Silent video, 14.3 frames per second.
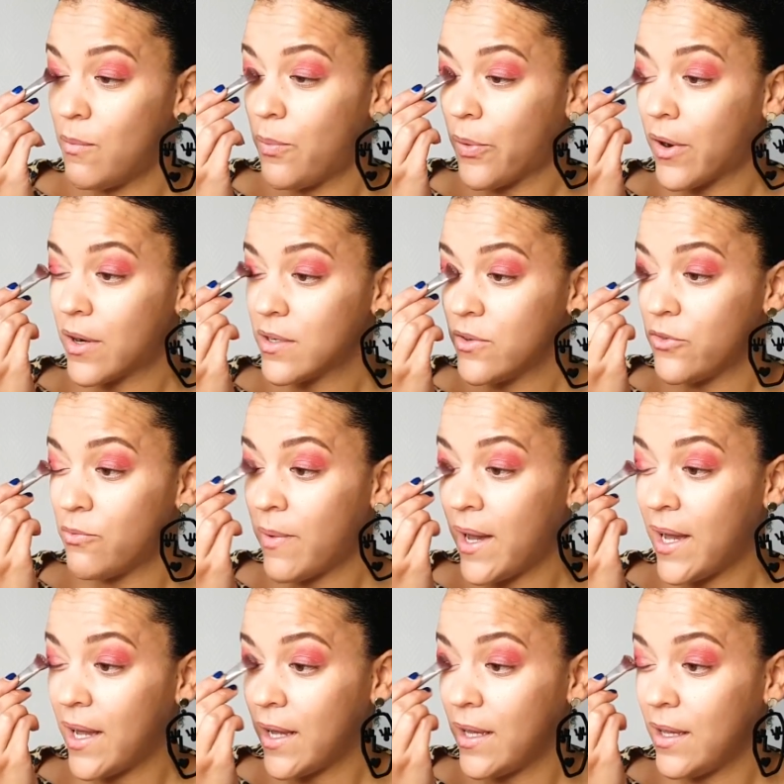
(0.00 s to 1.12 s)
part of
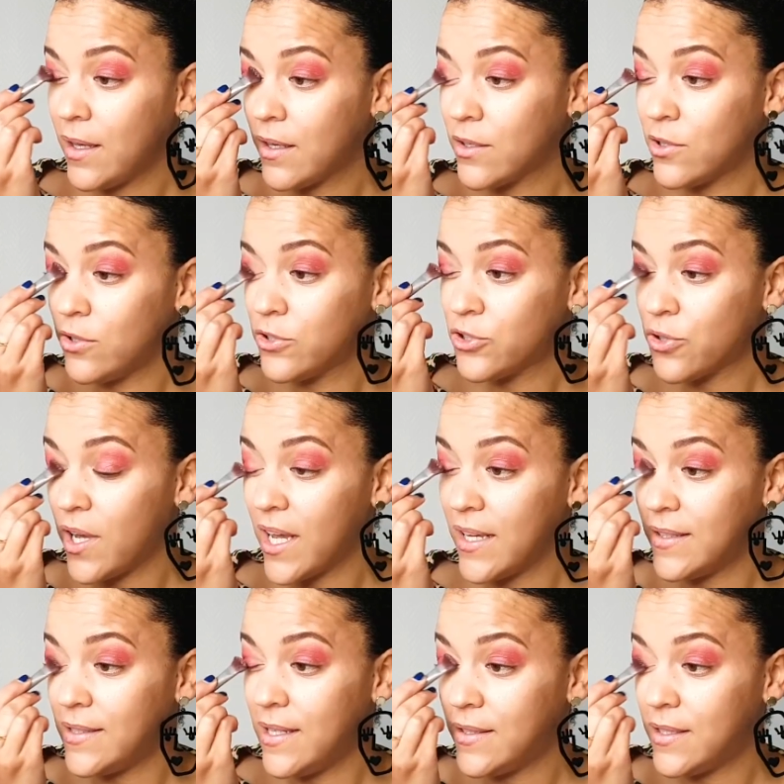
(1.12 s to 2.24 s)
my cultural
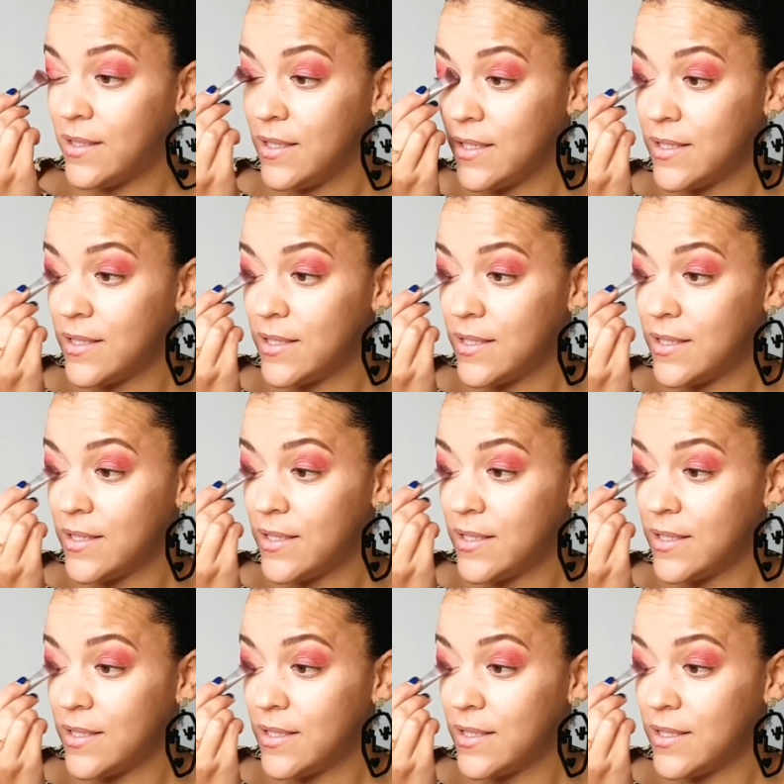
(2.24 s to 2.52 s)
identity